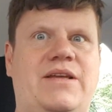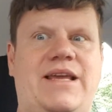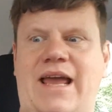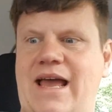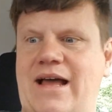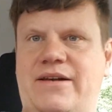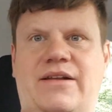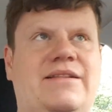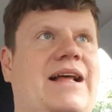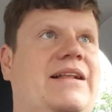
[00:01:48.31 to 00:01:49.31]
yeah,
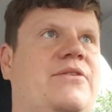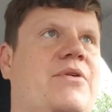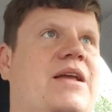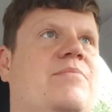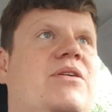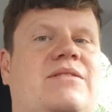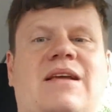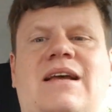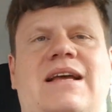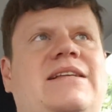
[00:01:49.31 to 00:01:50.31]
not that great, but
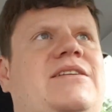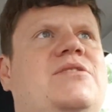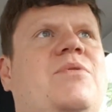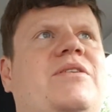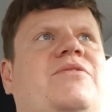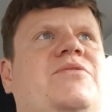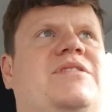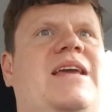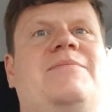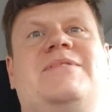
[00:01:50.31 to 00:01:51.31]
it's just one of those
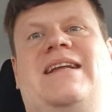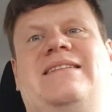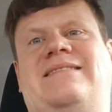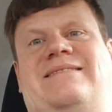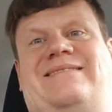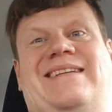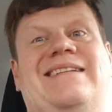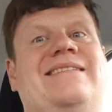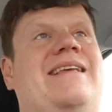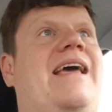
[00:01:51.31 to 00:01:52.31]
games I
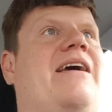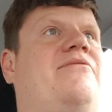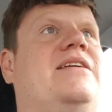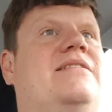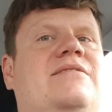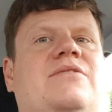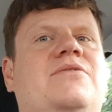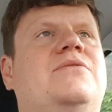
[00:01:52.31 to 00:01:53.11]
didn't have yet. So,